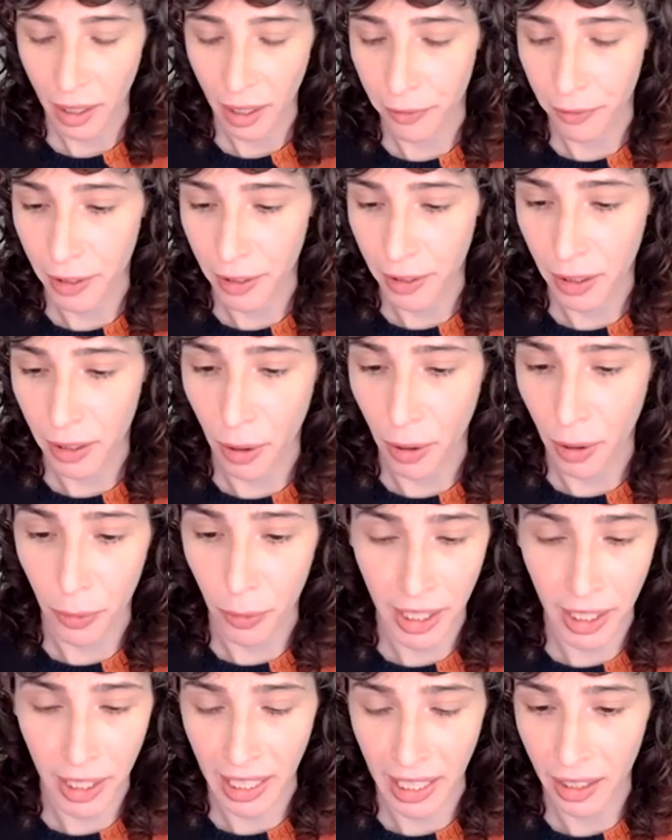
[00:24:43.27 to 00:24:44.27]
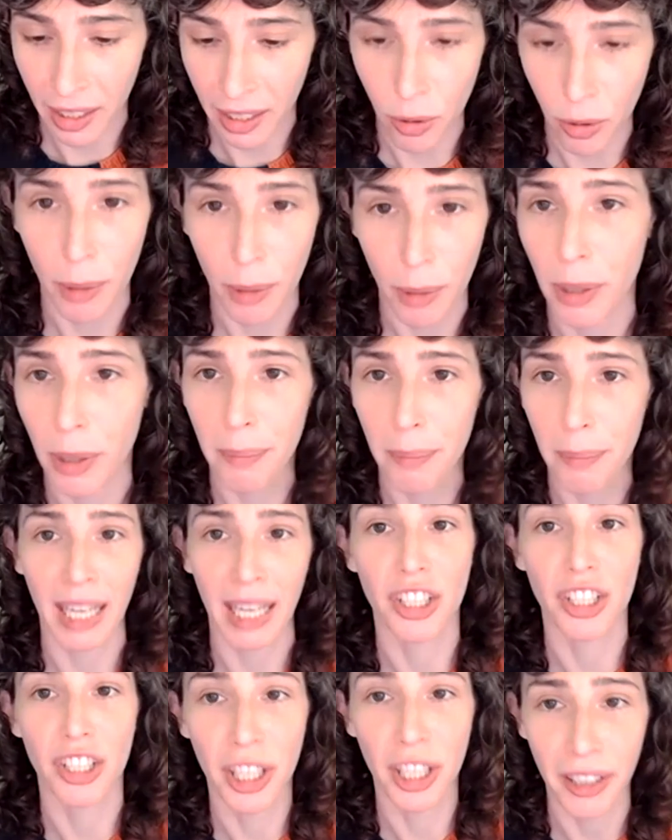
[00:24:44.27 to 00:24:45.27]
you know, the corporate
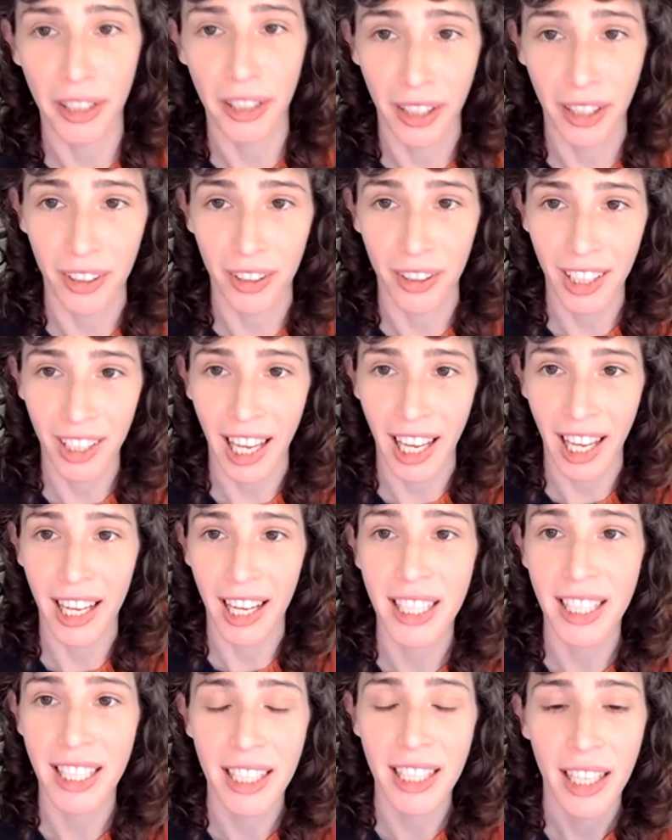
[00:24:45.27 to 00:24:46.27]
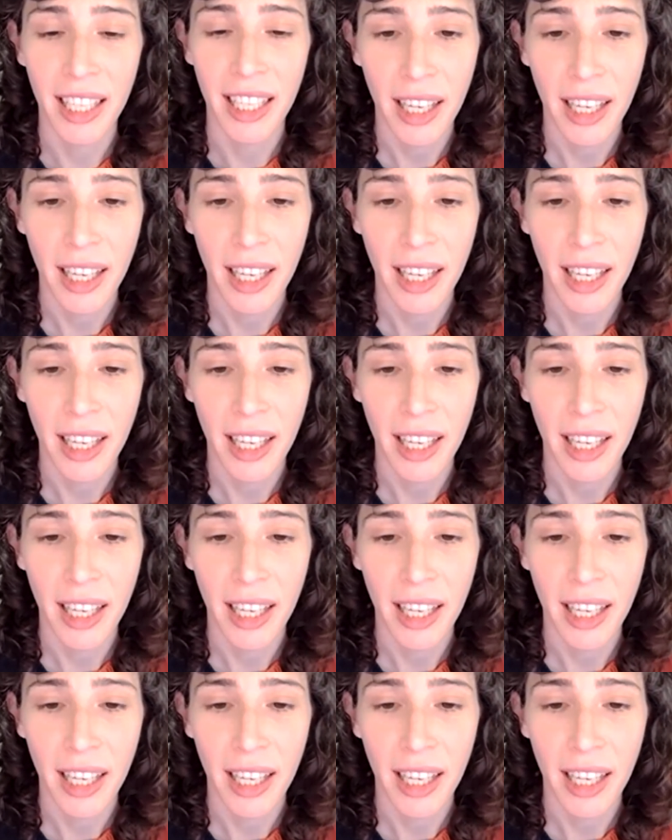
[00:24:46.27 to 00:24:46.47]
managerial class,